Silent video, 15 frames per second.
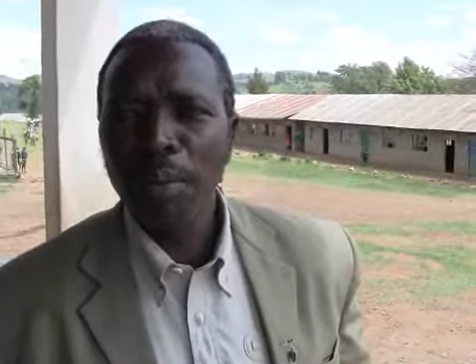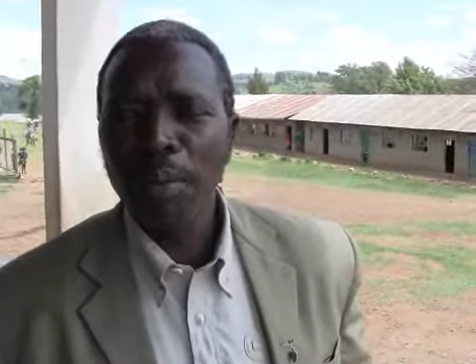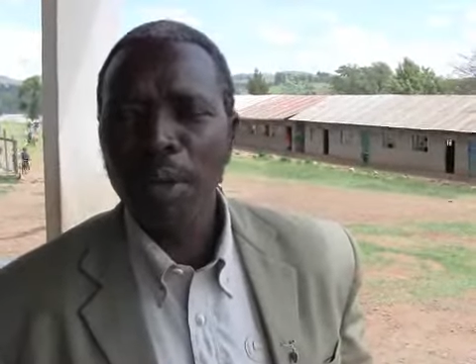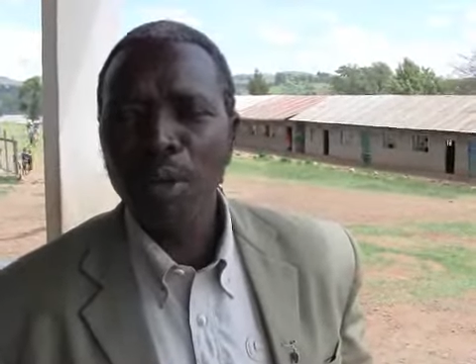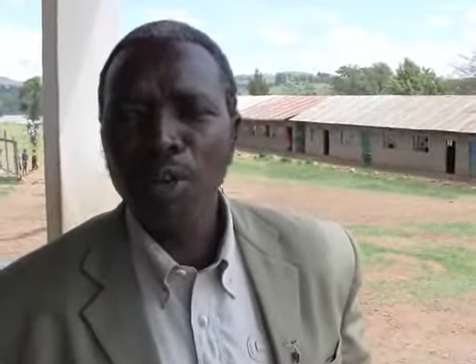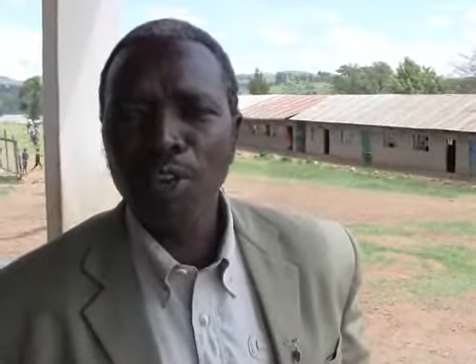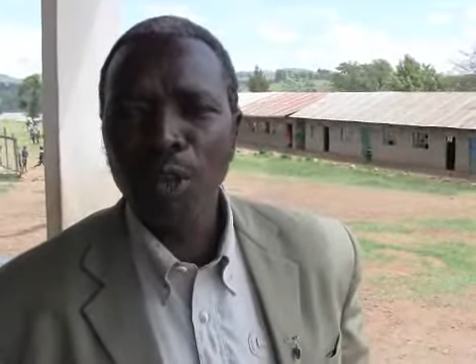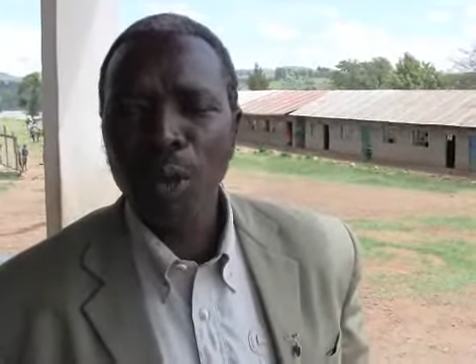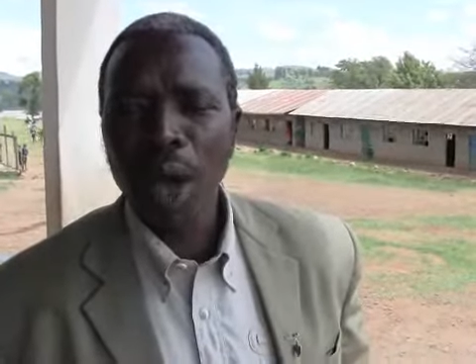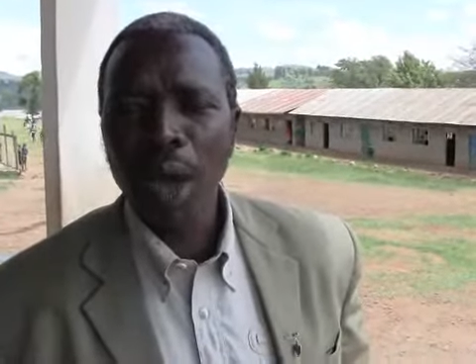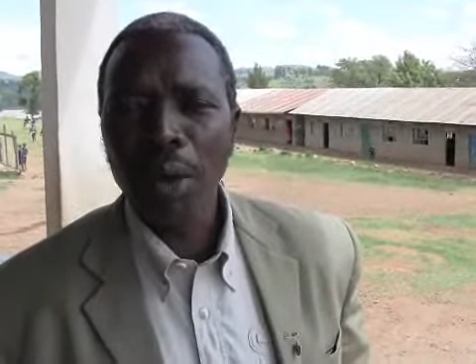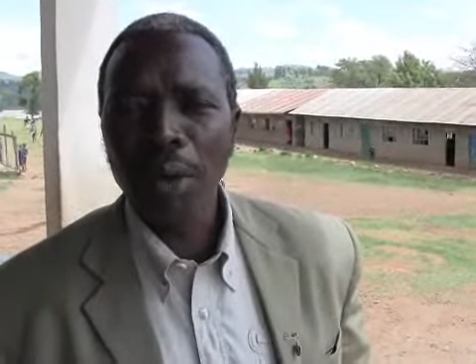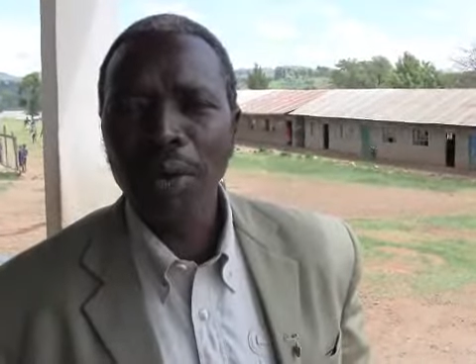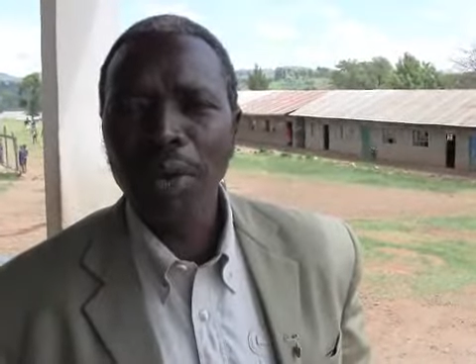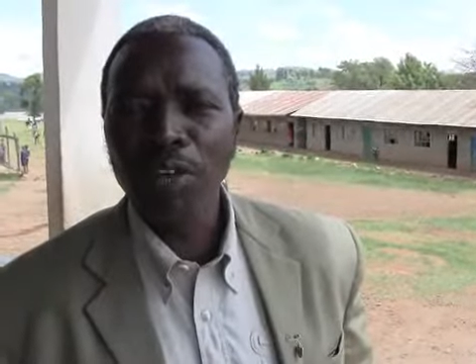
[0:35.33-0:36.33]
because there were
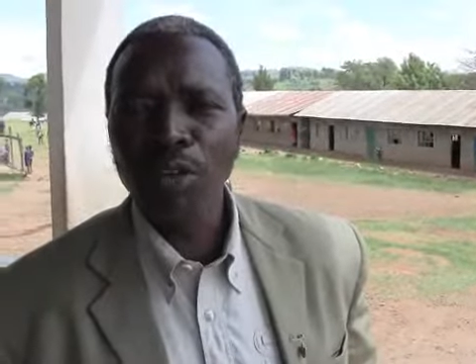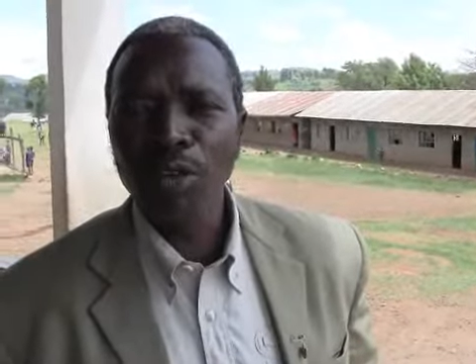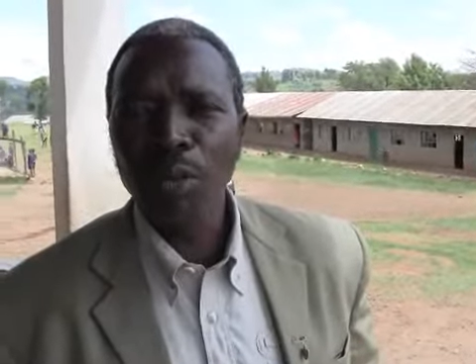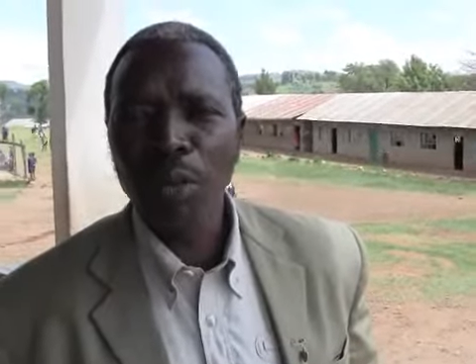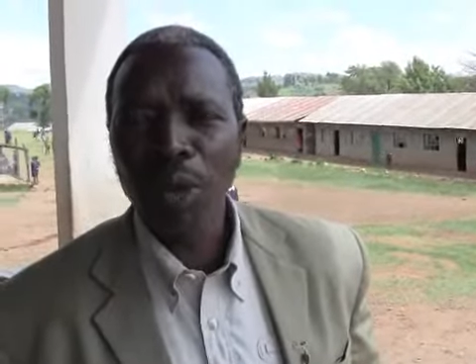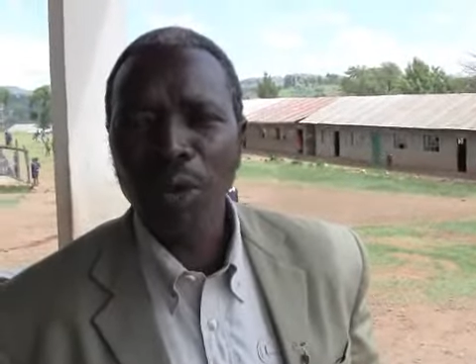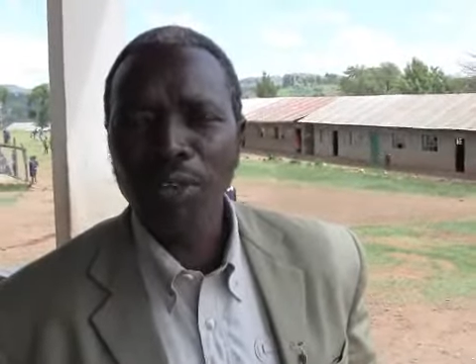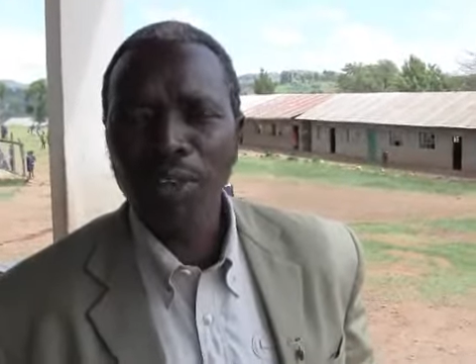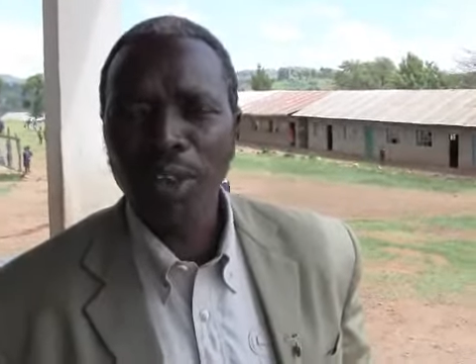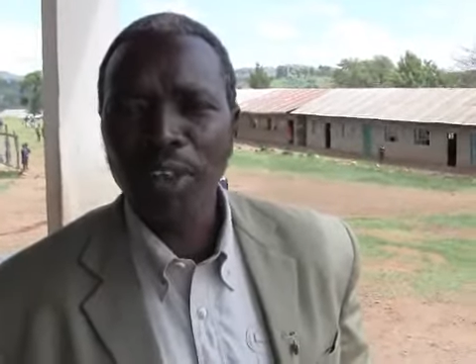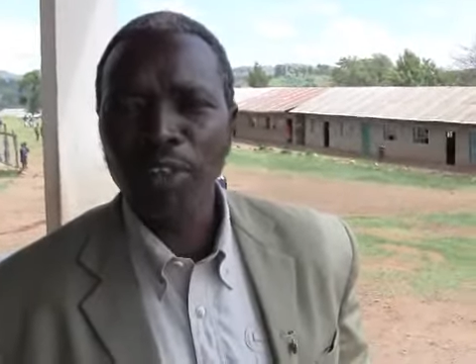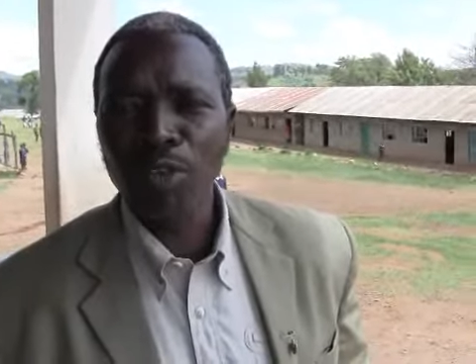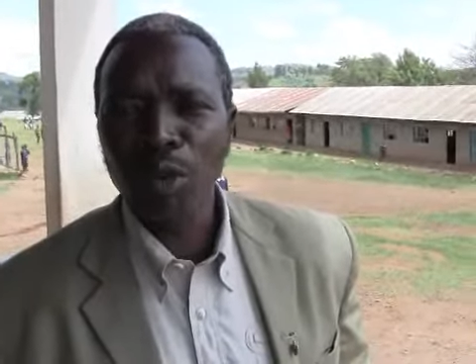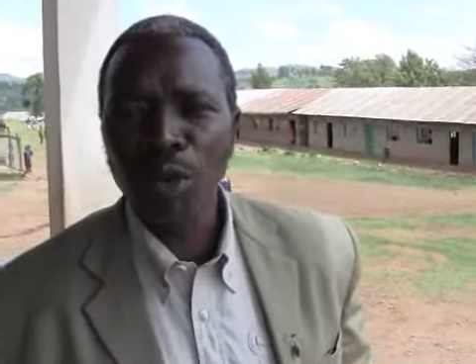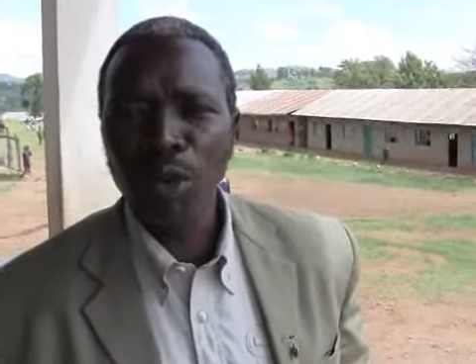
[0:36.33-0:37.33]
only two balls in
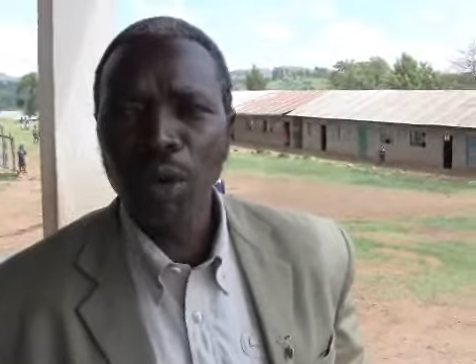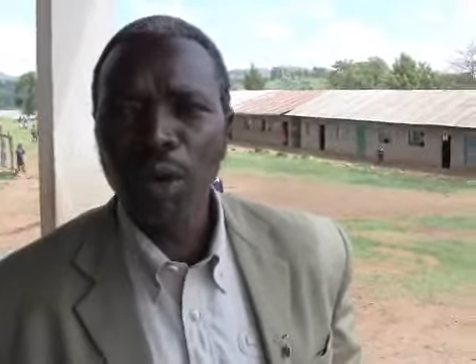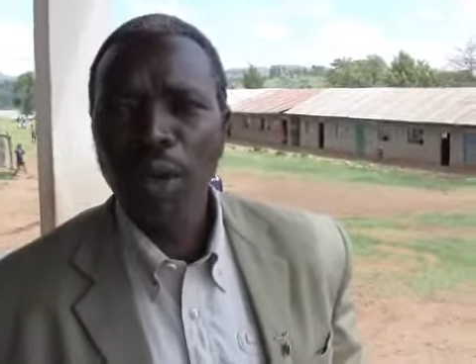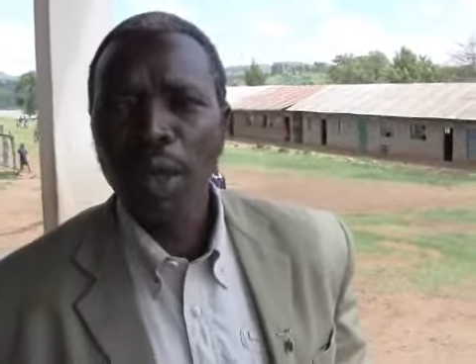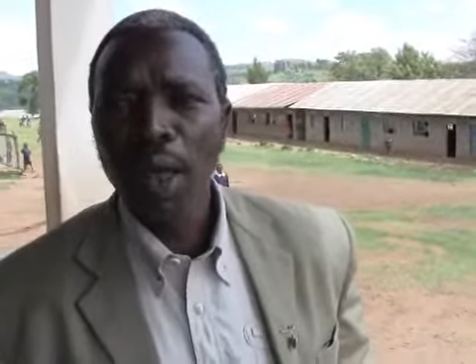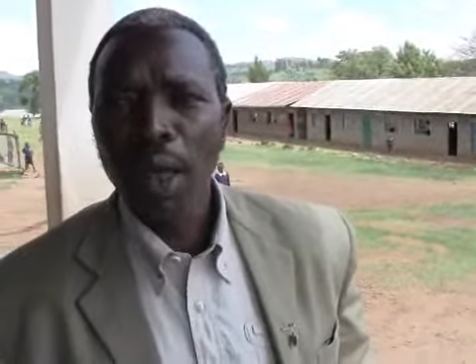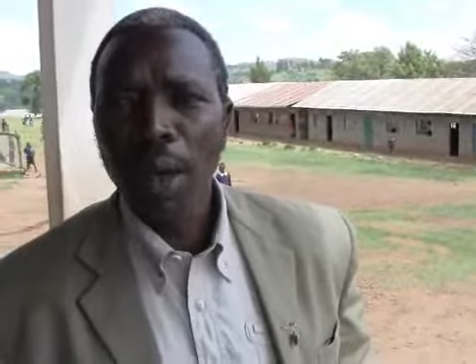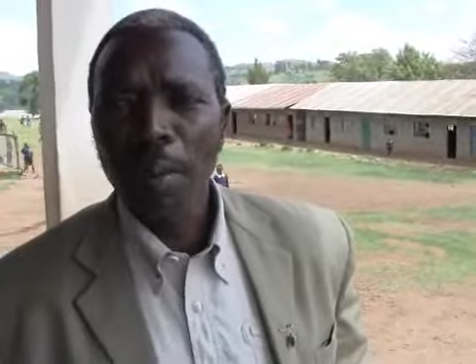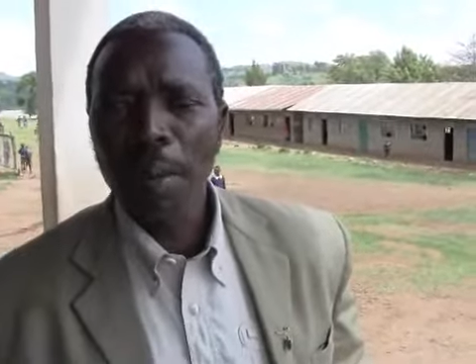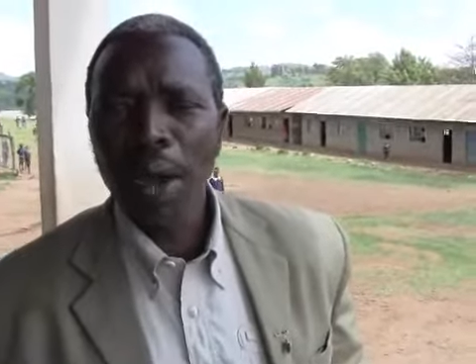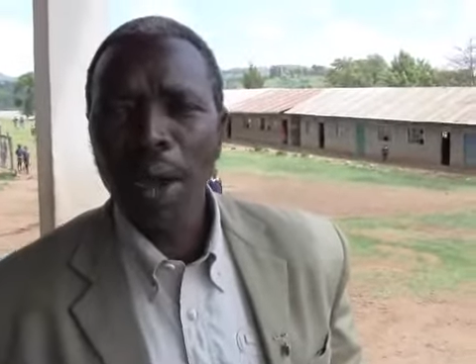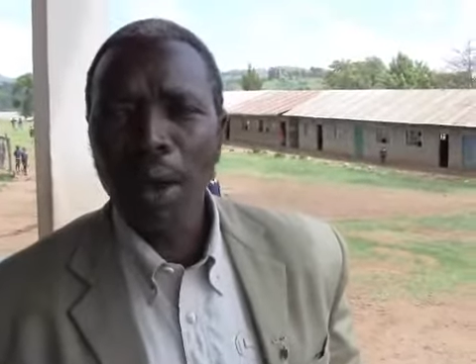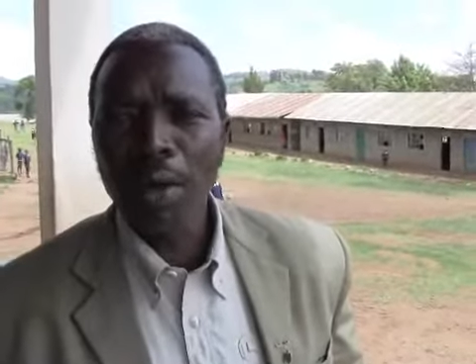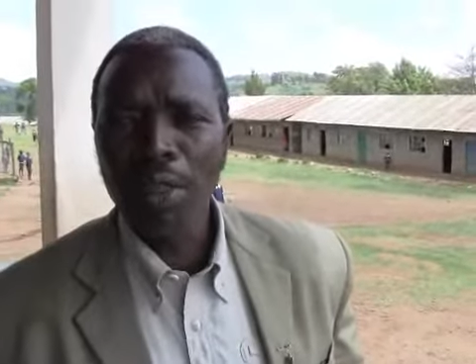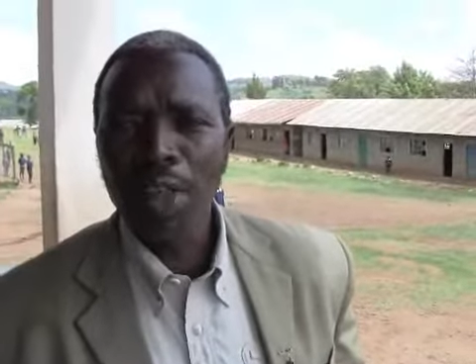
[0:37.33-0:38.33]
the school,
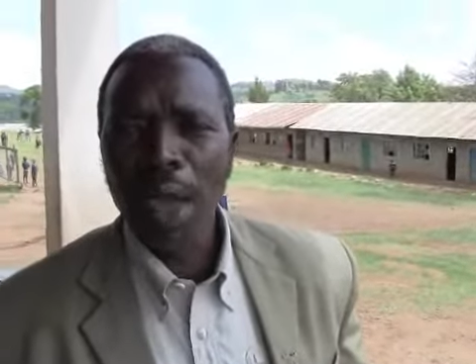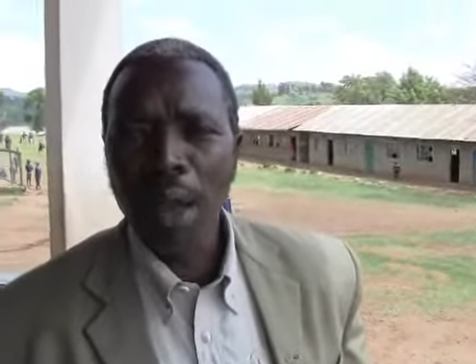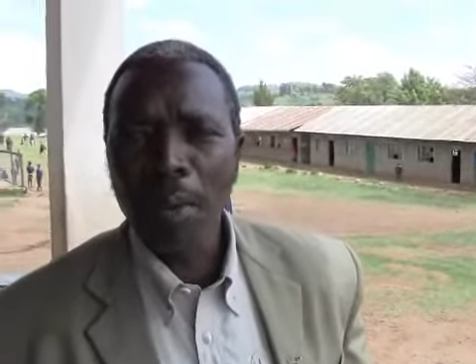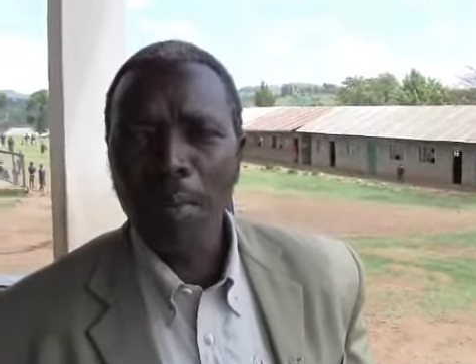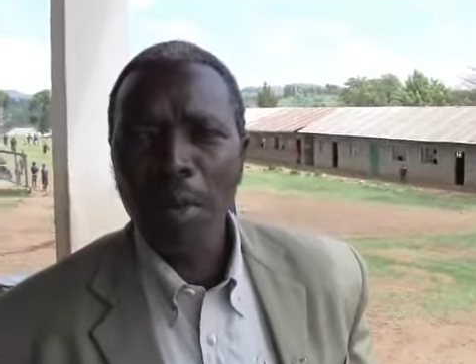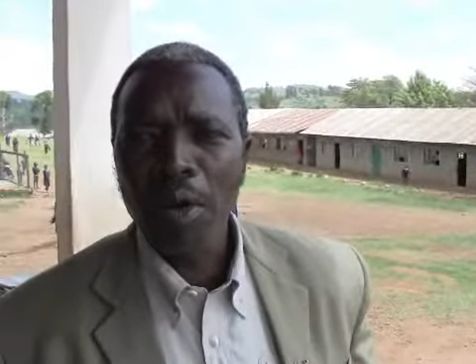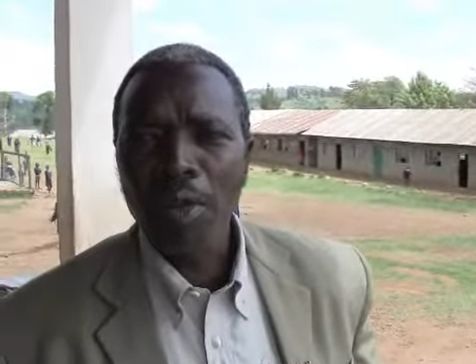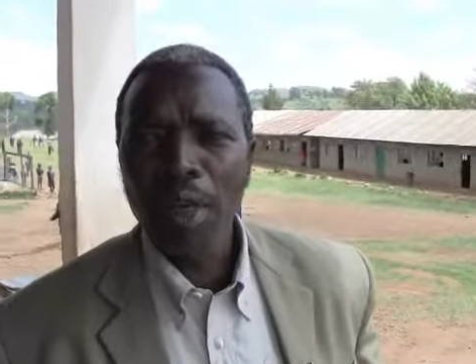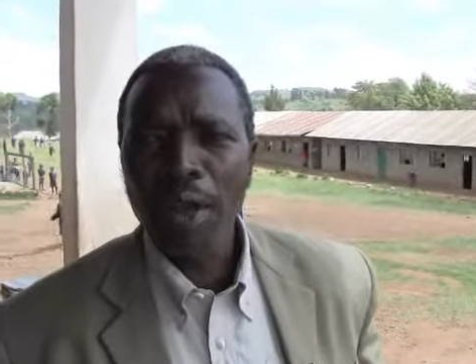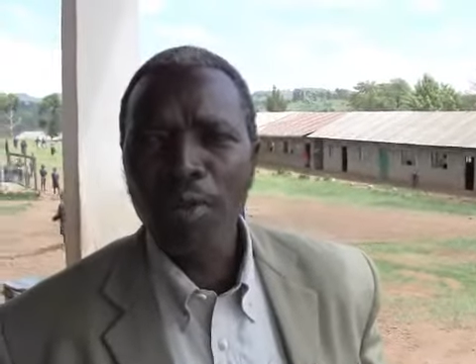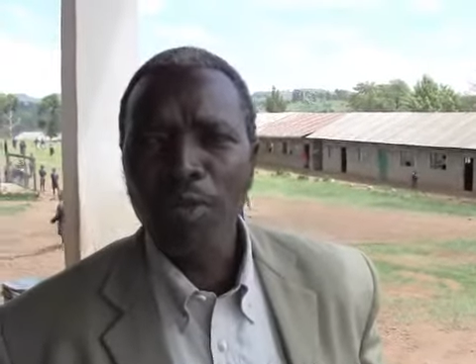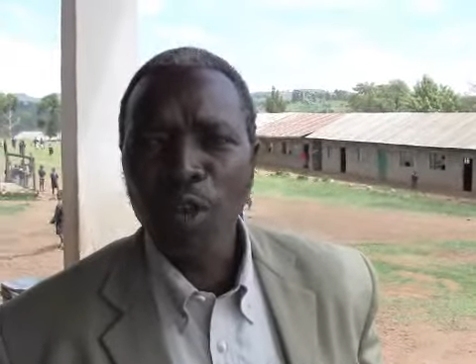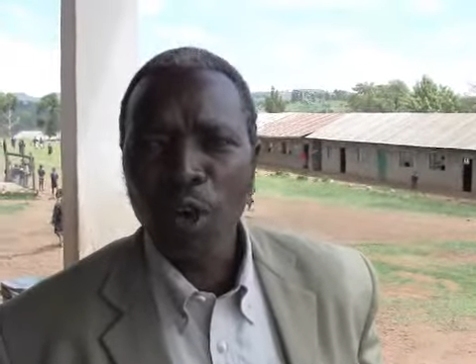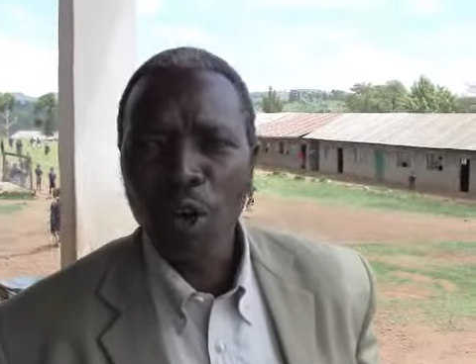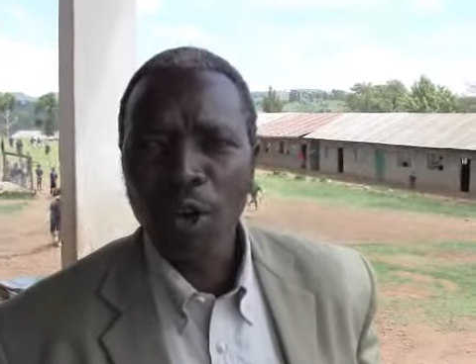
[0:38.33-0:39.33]
but now they have more than
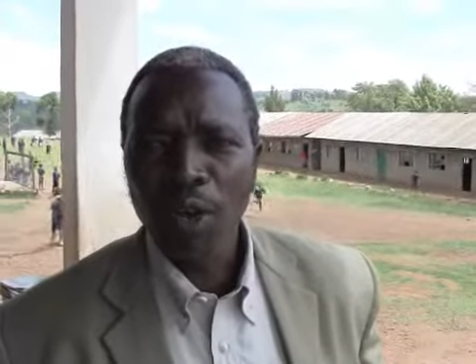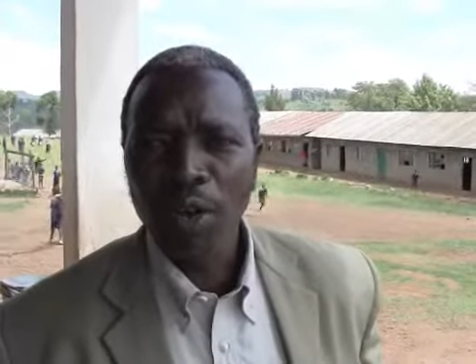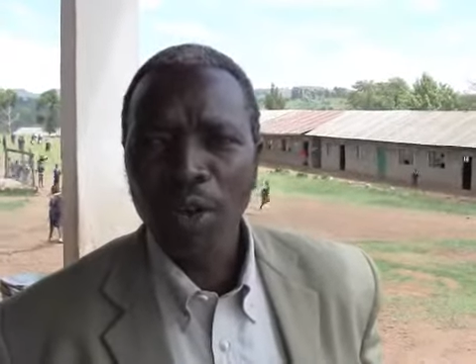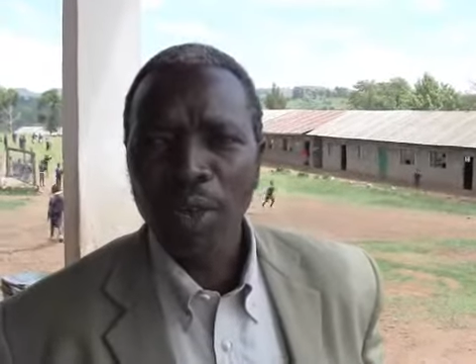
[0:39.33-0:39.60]
four.